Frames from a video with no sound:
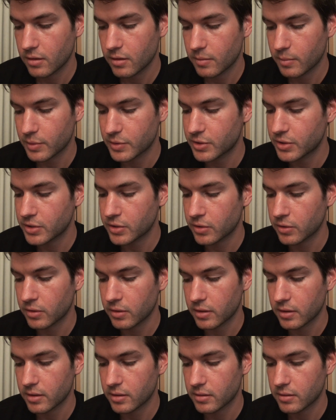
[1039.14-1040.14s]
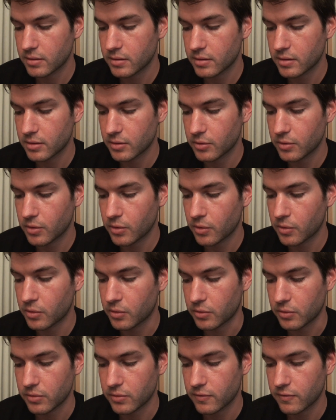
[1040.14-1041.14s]
But surely no
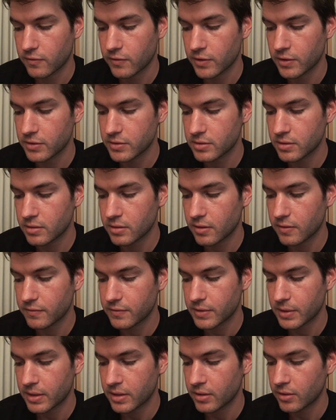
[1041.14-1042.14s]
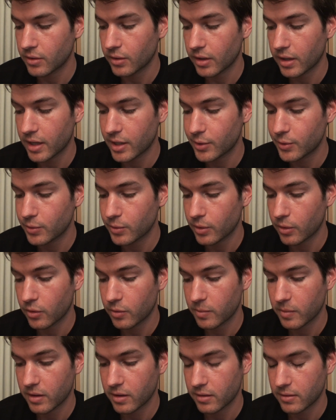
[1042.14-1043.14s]
cold fierce enough to kill 8
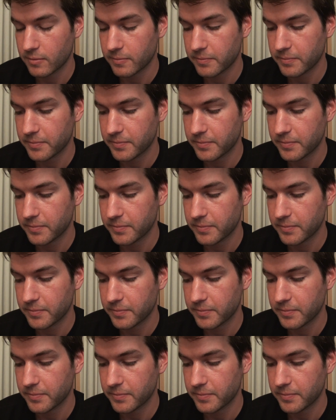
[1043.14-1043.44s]
grown men.